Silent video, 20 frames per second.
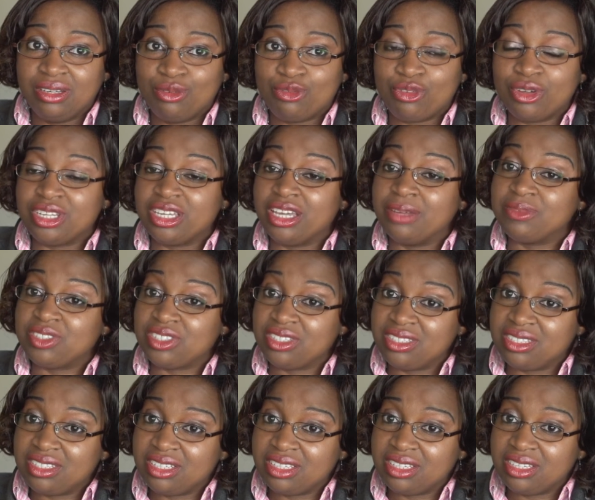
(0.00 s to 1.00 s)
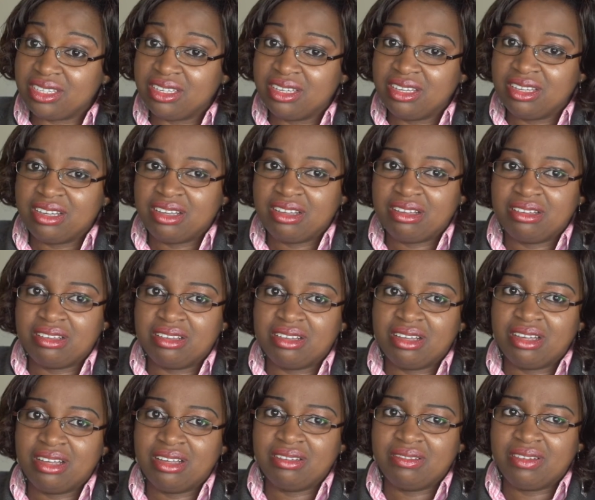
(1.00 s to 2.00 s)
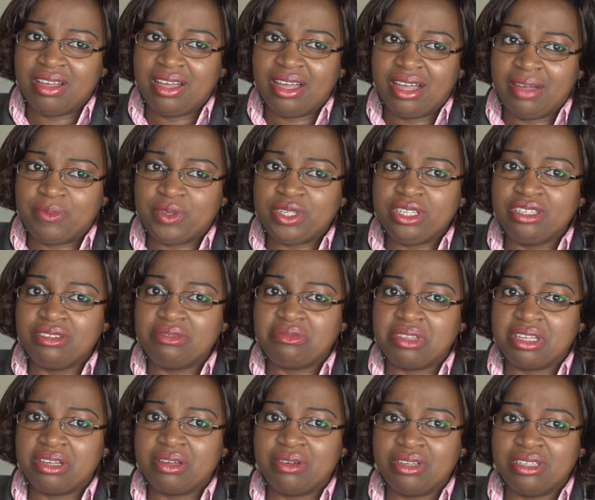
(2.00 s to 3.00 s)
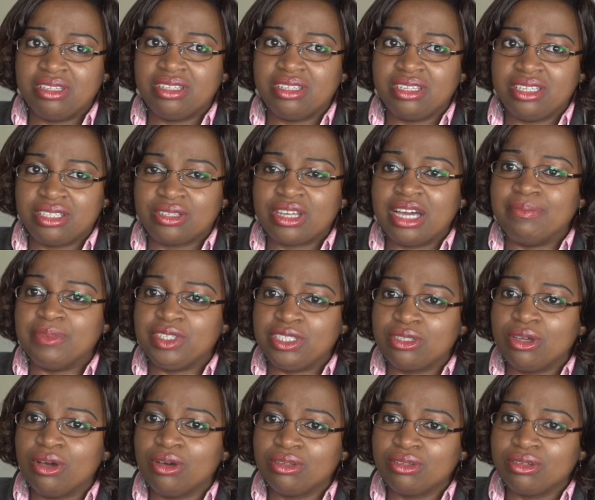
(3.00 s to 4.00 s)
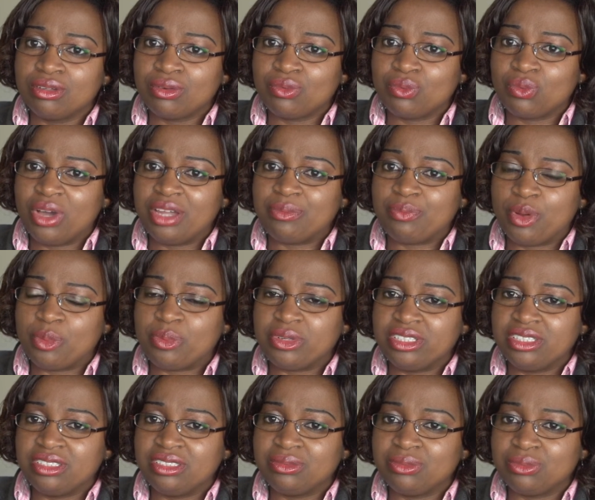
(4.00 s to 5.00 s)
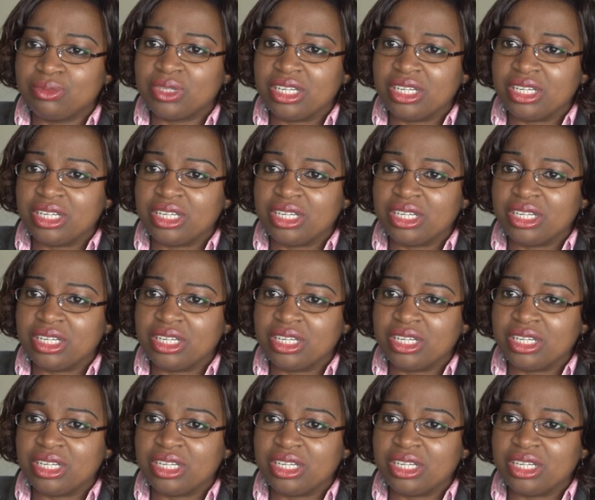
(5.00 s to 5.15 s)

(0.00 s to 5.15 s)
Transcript: MCT, I believe that it can be done quite properly,